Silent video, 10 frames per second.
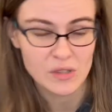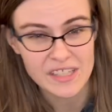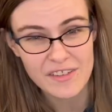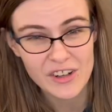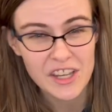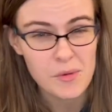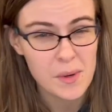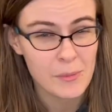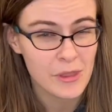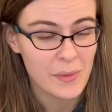safer keeping
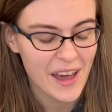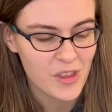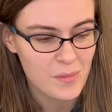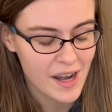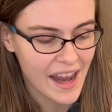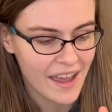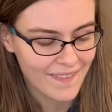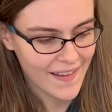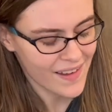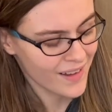them in the bathroom, and I have
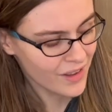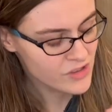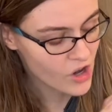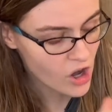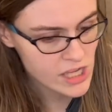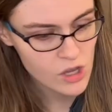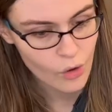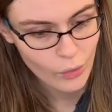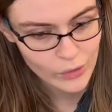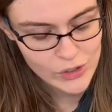like a doggy
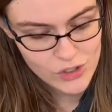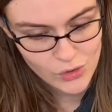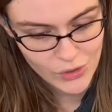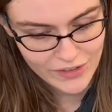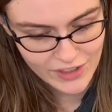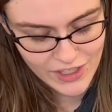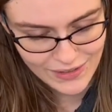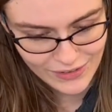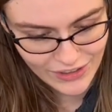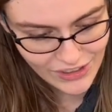horror story video
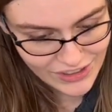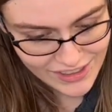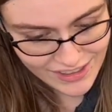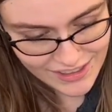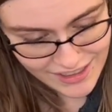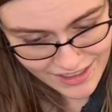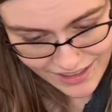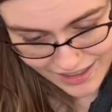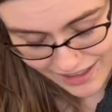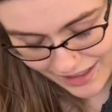for y'all.
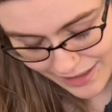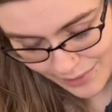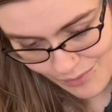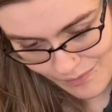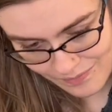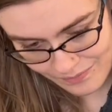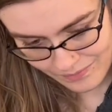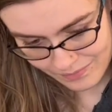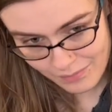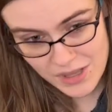But
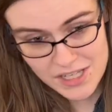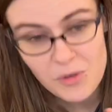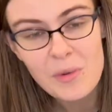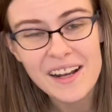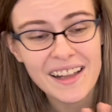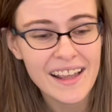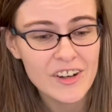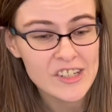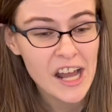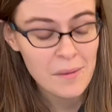this will be at a
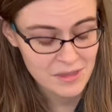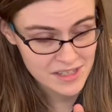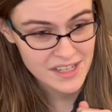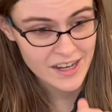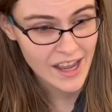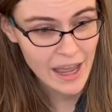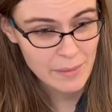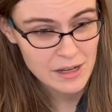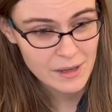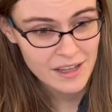later time. This did not
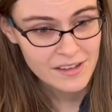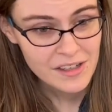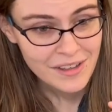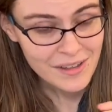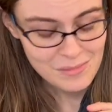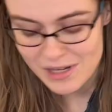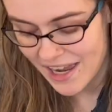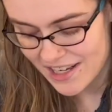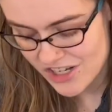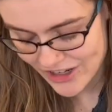happen to me, but I
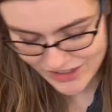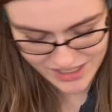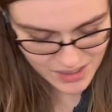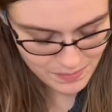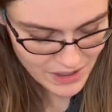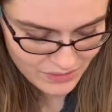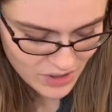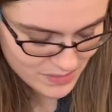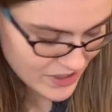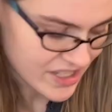had to share this. But
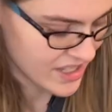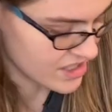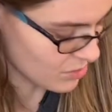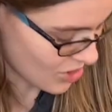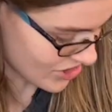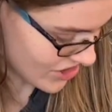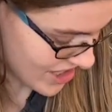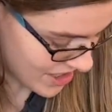Rosemary's getting some water, and